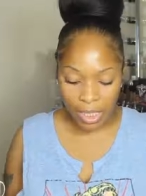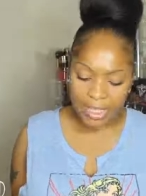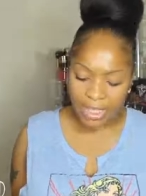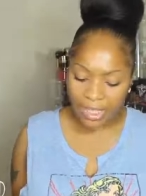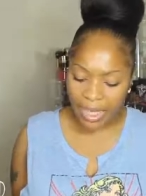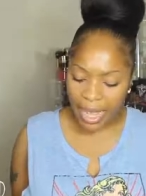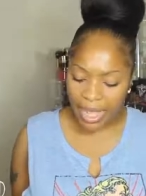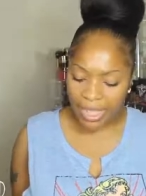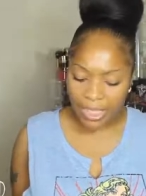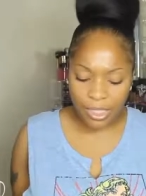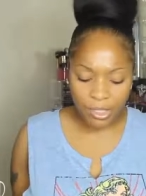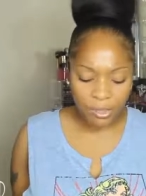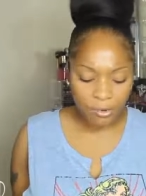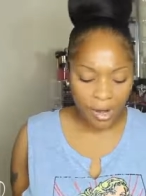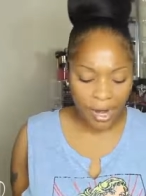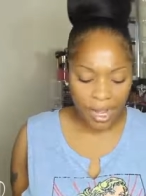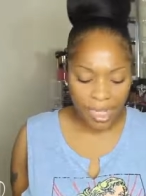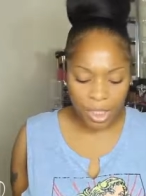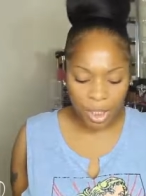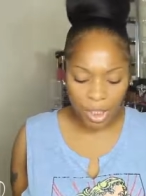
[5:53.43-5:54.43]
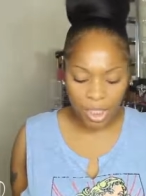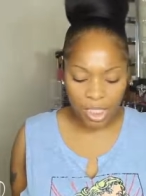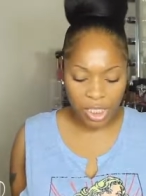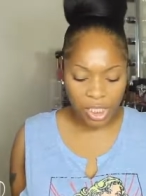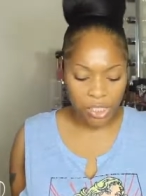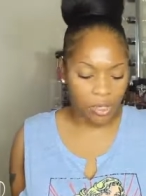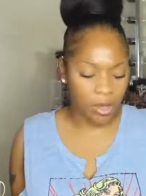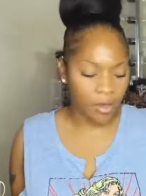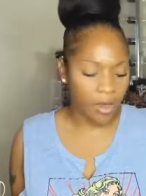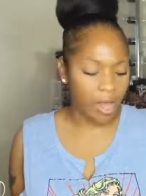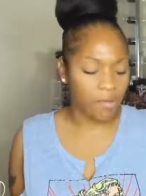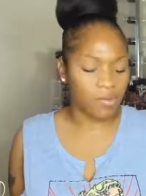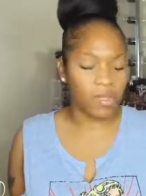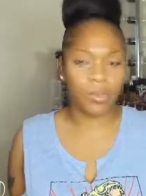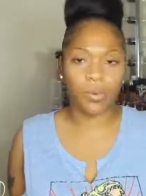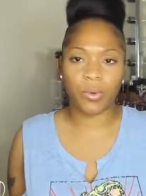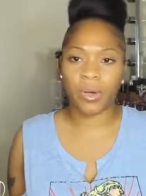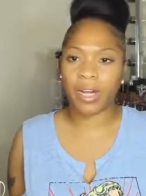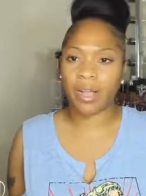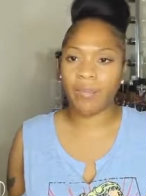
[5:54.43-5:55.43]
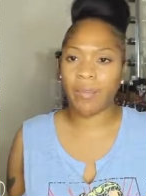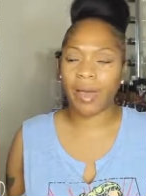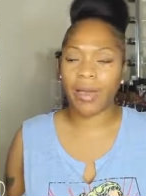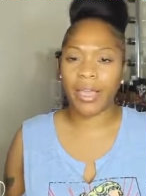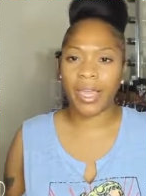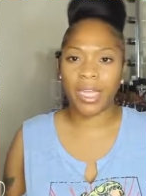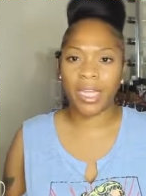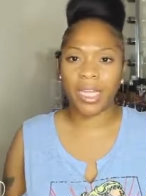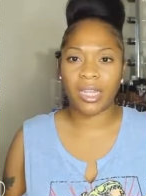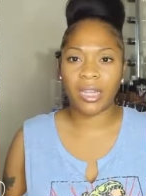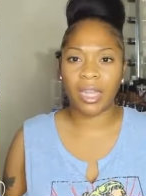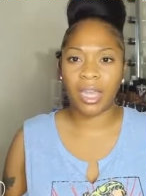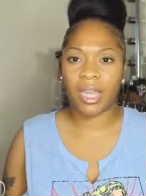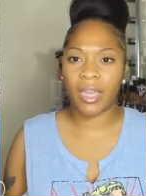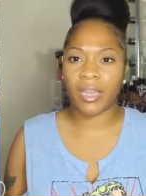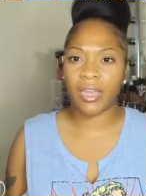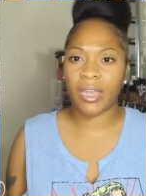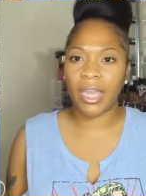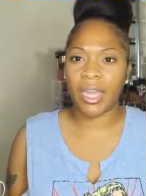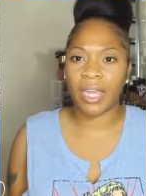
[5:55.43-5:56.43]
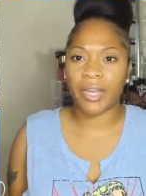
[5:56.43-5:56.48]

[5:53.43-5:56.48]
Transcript: It's not scratchy. You don't have to worry about anything